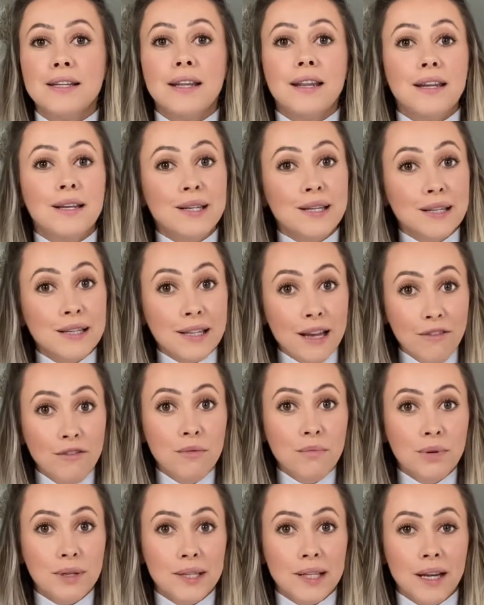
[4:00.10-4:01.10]
the
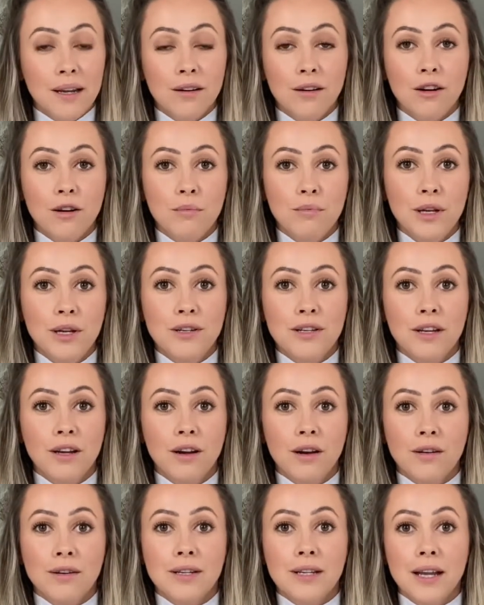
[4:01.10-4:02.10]
7% Arbutin
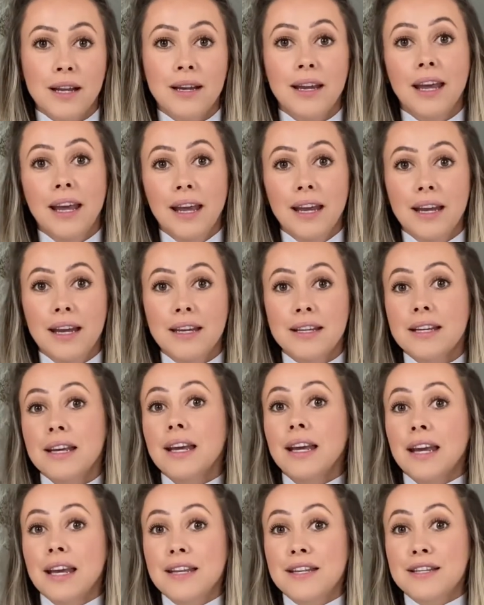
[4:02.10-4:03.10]
content in it
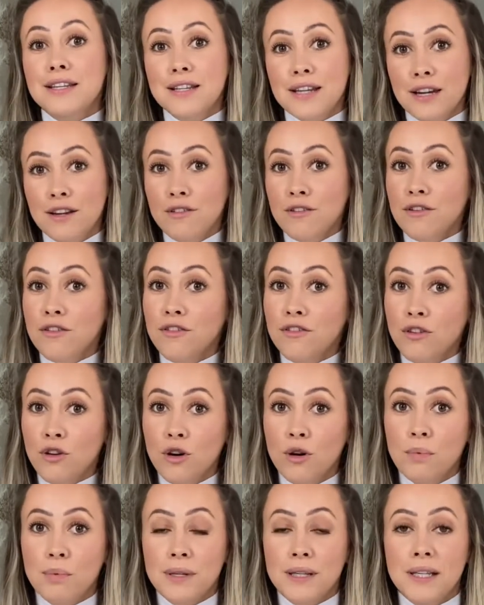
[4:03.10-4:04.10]
instead of the
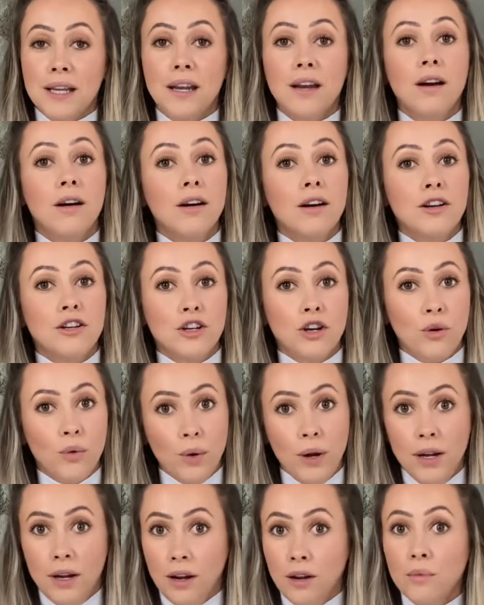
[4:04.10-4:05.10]
4%
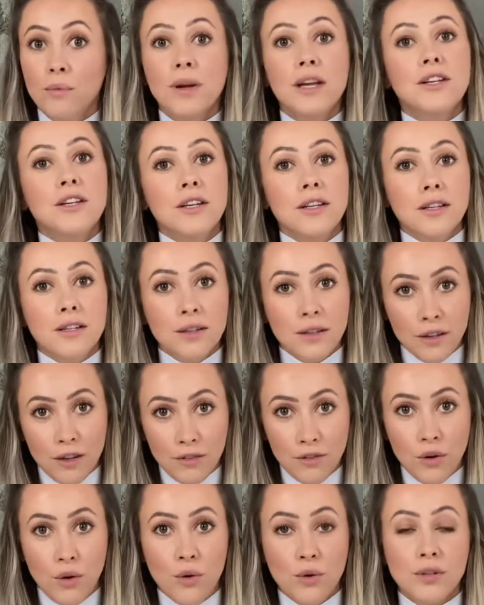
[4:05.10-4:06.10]
hydroquinone, which is of
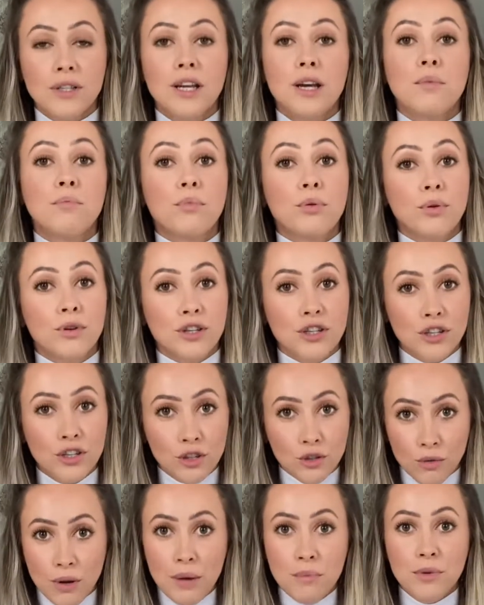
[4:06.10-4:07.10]
course a
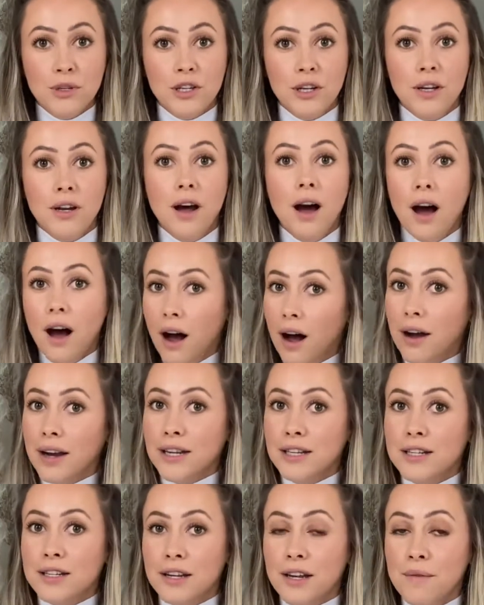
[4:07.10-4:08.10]
prescription
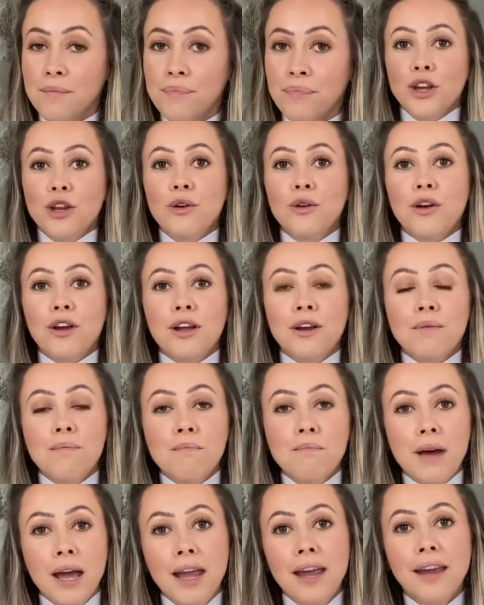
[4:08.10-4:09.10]
item, you can
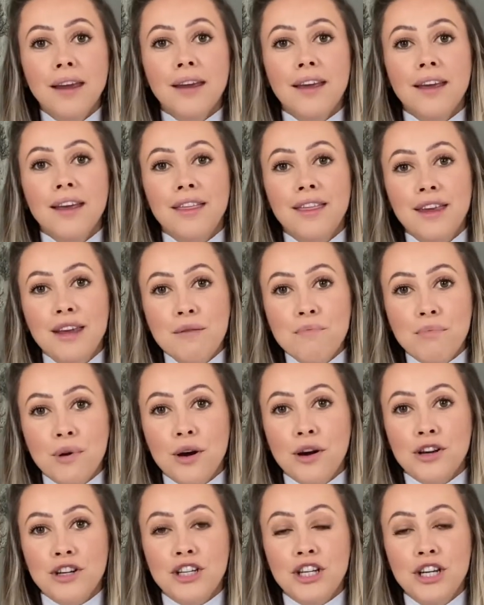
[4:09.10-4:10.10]
make the
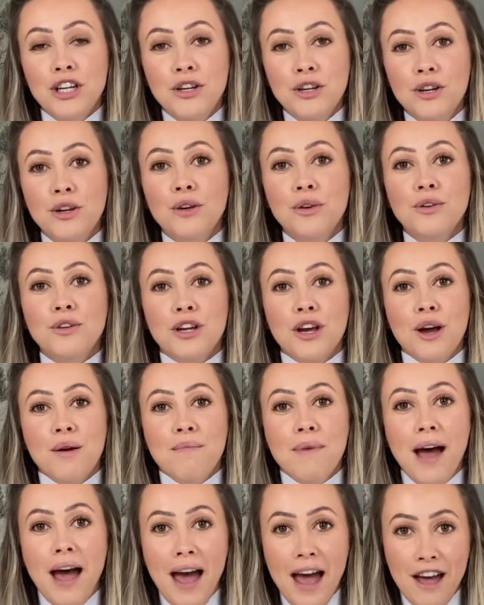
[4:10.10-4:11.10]
Obagi Nu Derm
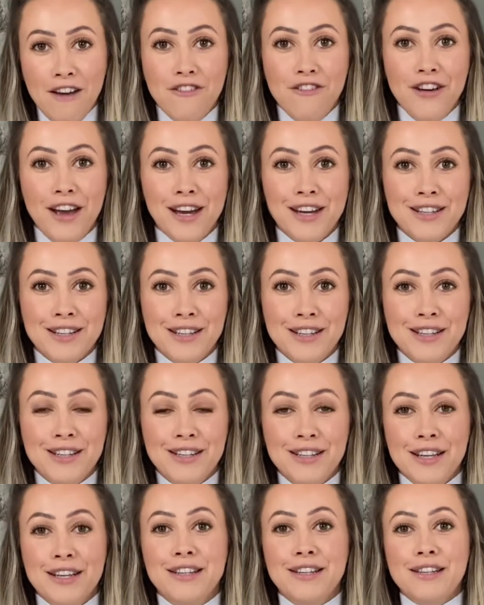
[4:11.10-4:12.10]
Fx
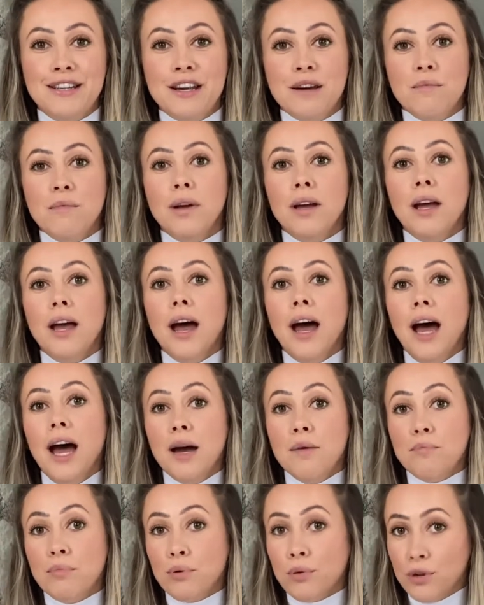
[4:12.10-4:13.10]
system a
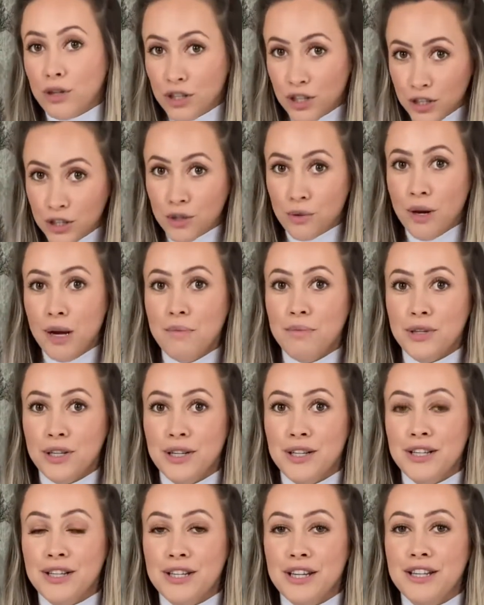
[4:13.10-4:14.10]
prescription
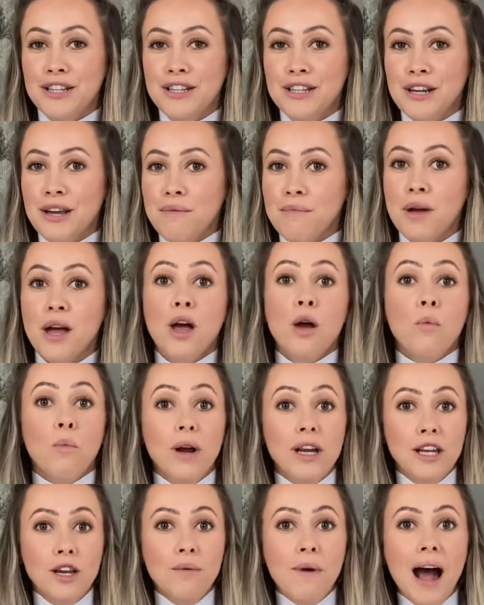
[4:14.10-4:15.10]
system when
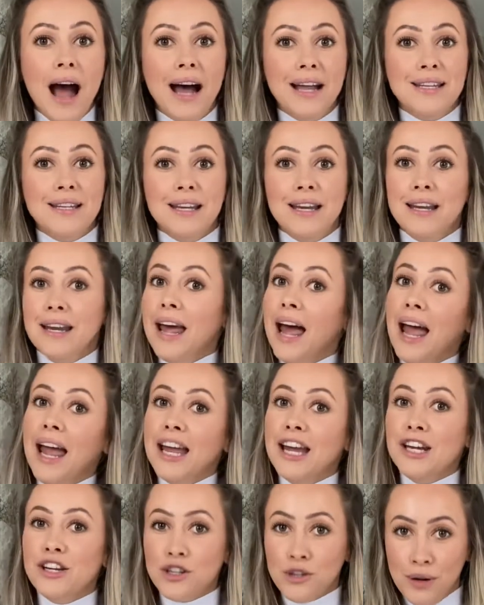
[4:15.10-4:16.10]
you add in
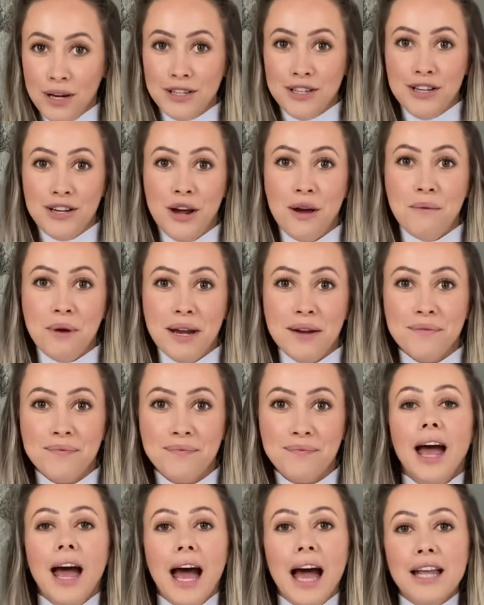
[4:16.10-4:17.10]
a tretinoin.
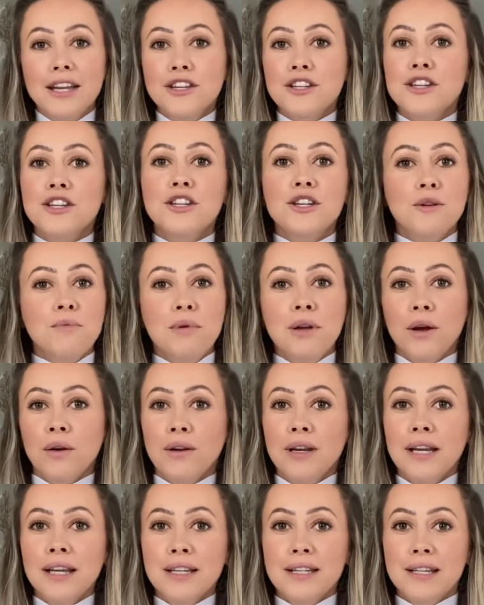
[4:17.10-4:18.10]
And to be
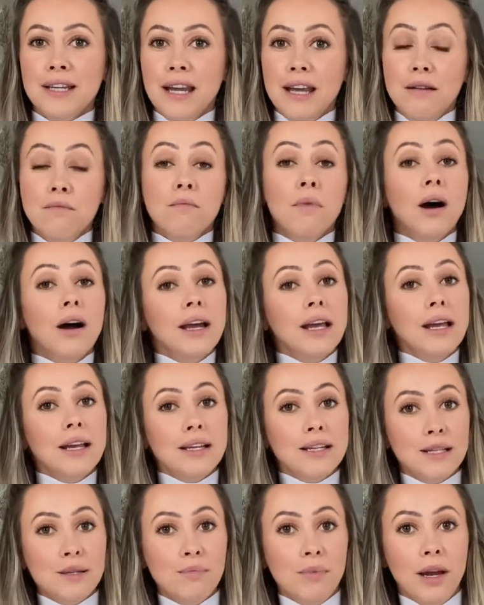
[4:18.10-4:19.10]
honest, in my
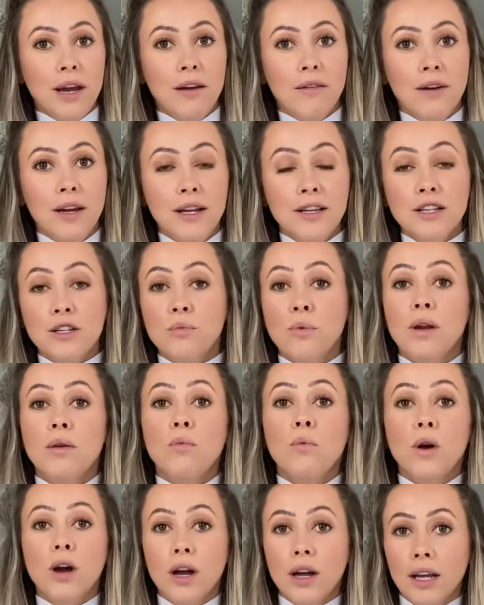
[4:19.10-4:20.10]
experience when
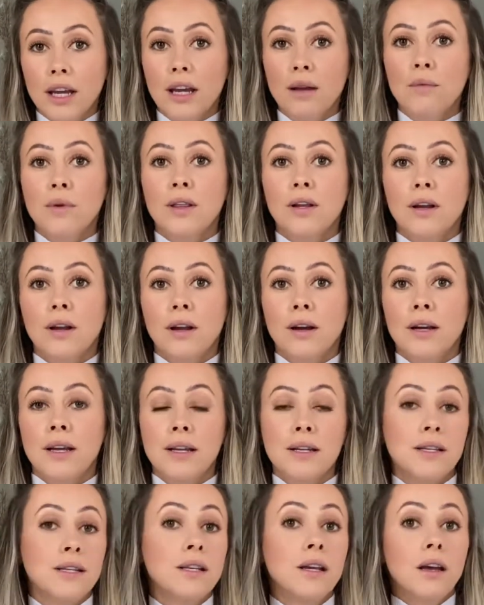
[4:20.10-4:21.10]
working with
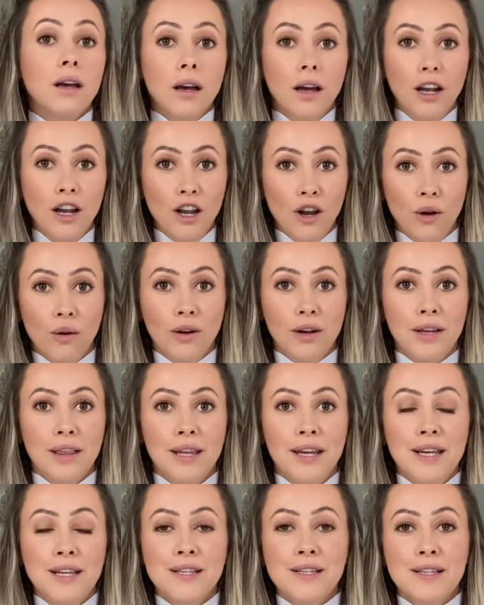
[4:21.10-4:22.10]
clients along
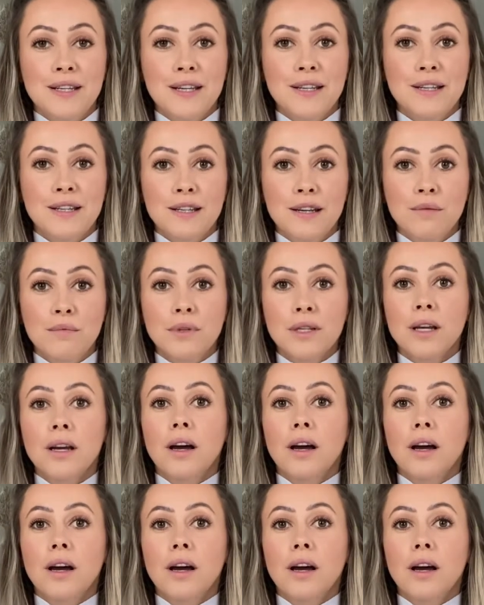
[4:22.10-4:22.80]
these systems,